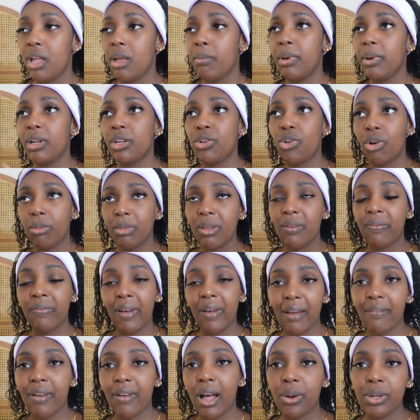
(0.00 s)
but normally
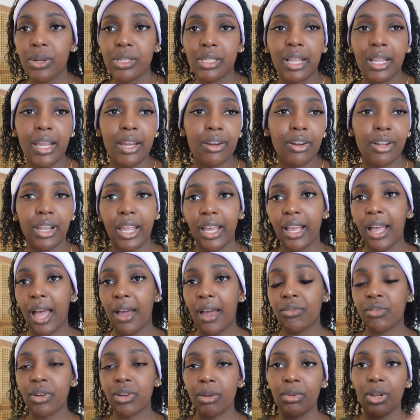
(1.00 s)
5 hours later, like
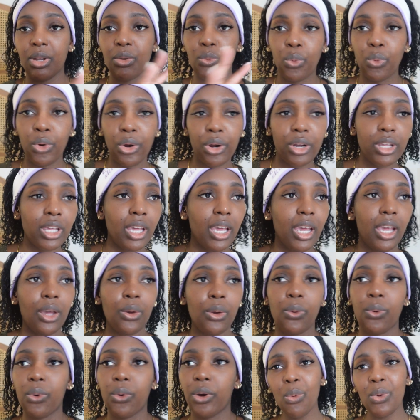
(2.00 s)
after I'm done working
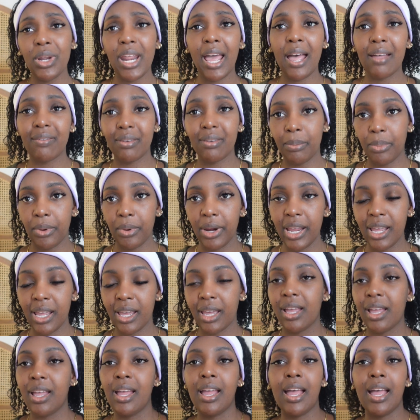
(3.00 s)
or when I have a break,